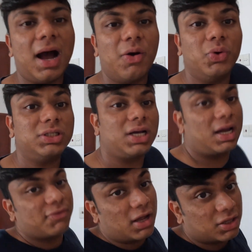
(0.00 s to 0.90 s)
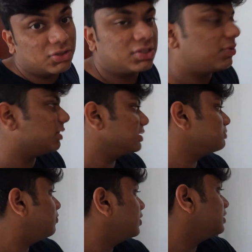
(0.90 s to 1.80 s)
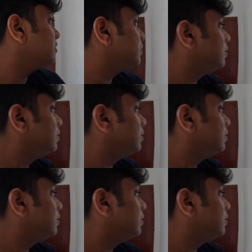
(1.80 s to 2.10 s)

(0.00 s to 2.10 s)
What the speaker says: which I've gotten used to at this point.